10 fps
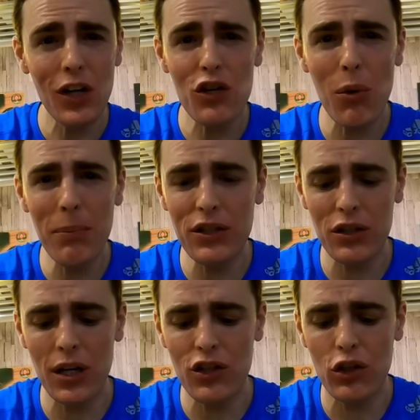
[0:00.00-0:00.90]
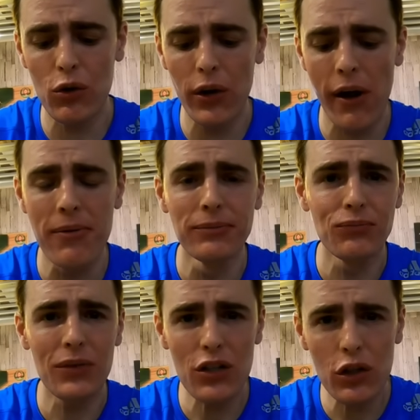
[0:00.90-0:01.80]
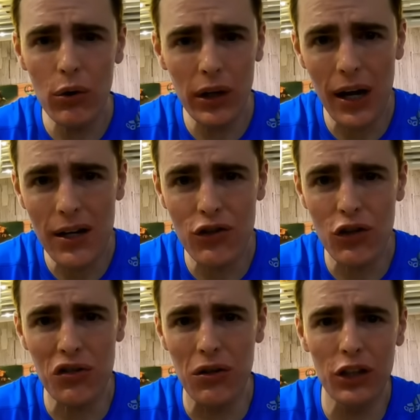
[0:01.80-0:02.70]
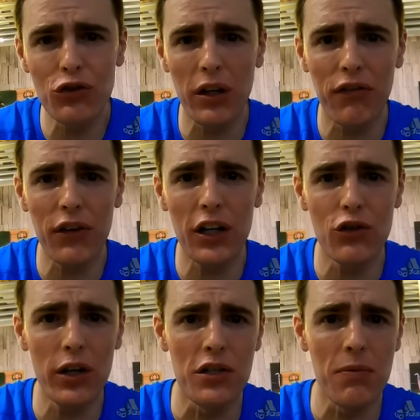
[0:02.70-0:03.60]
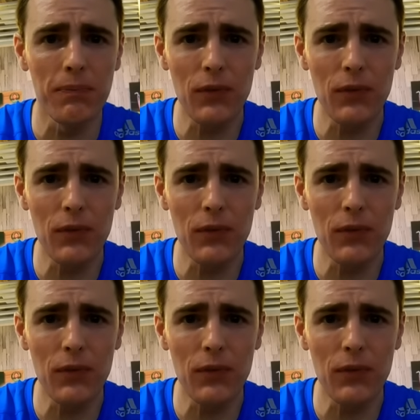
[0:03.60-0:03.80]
That's what makes the nasi goreng. Nasi goreng is just literally fried rice.